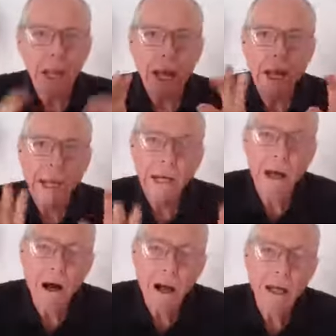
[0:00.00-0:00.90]
And
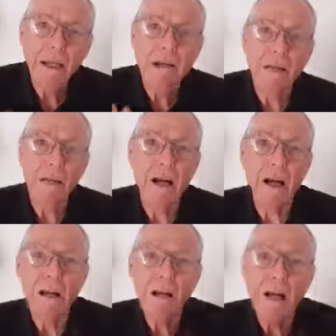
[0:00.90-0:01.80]
I
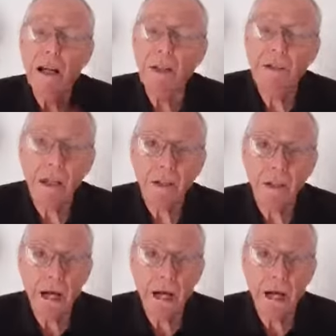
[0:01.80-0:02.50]
decided, and I changed.